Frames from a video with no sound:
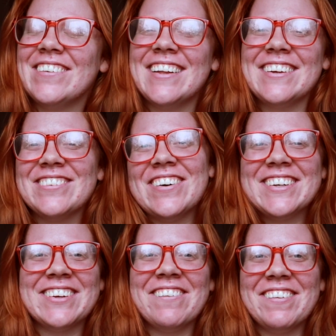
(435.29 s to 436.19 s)
Thanks for
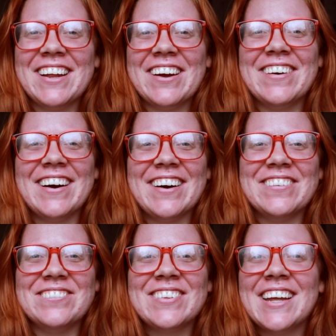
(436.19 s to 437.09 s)
watching my video.
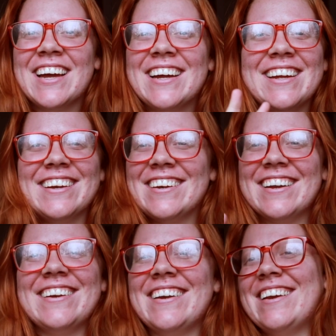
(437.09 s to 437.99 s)

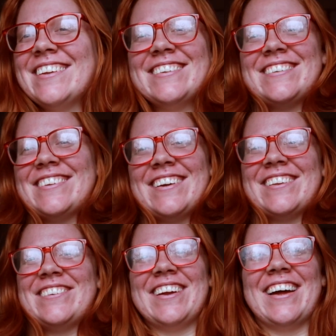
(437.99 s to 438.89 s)
It is
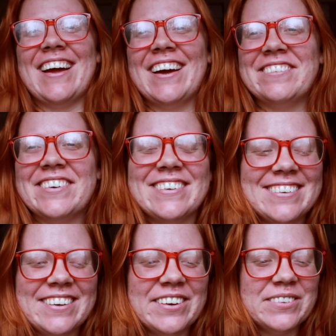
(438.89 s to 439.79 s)
another day. I have
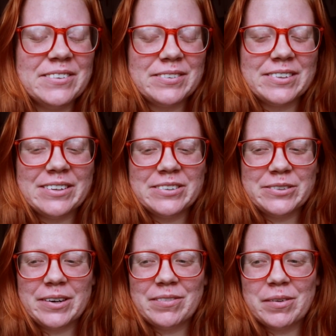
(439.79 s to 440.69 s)
on, you know, different clothes
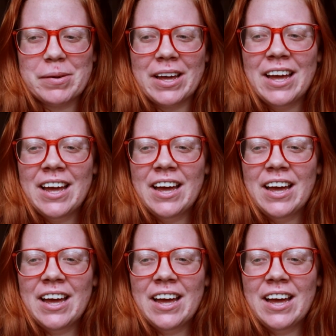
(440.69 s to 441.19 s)
or whatever, but